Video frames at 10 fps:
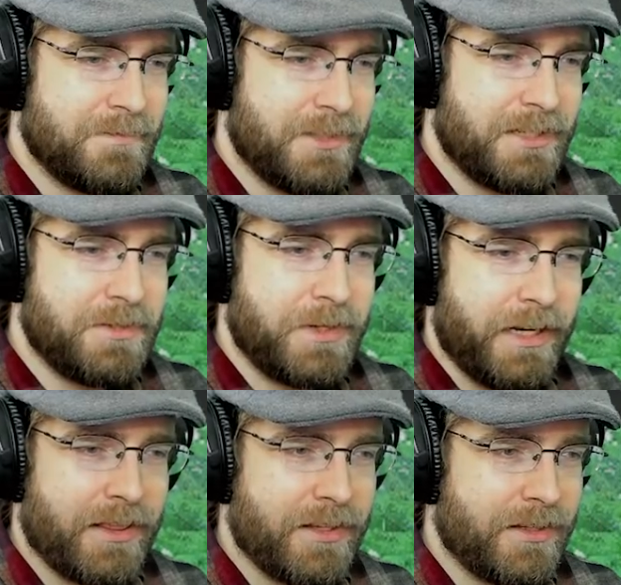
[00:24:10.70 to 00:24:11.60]
Did it do
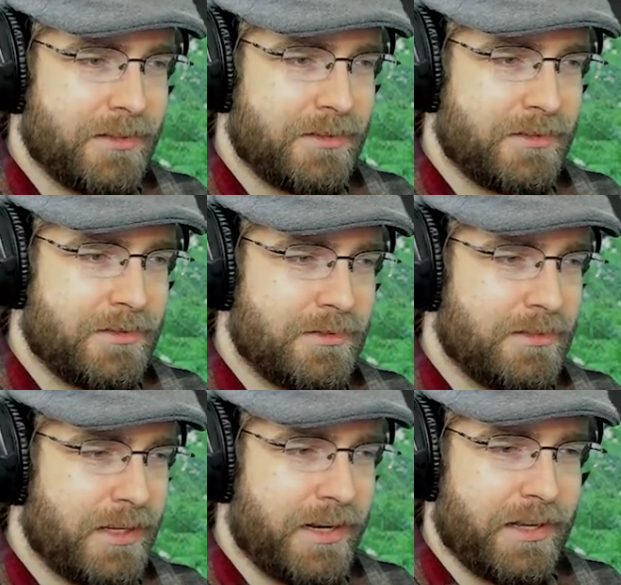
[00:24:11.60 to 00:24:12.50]
anything?
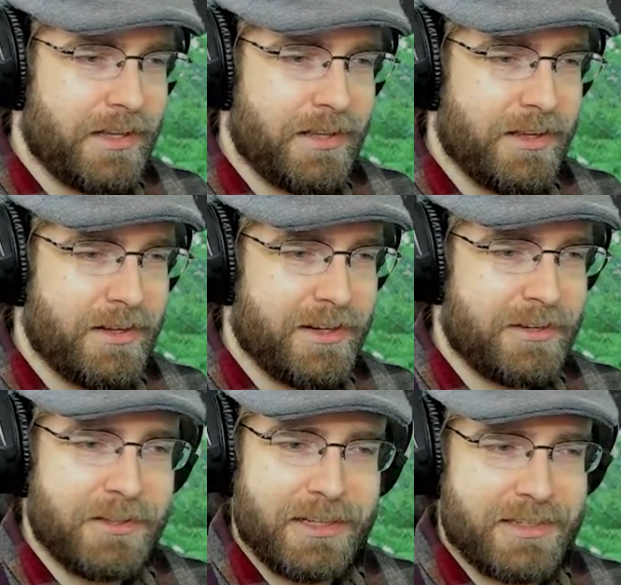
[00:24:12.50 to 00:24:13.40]
I
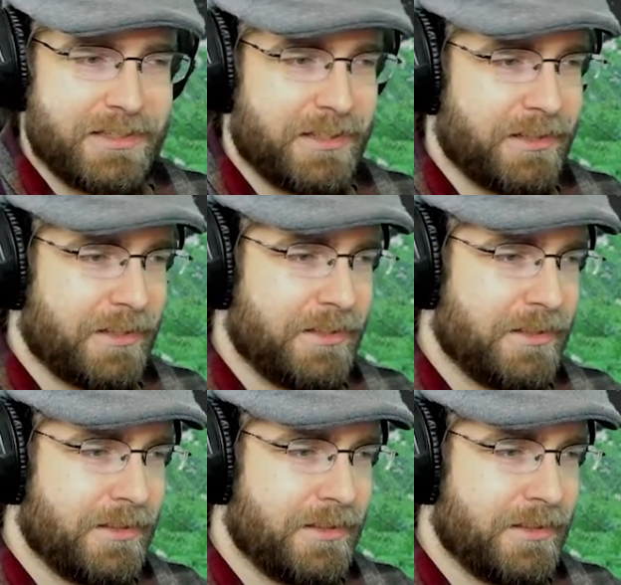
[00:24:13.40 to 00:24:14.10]
don't think it did anything.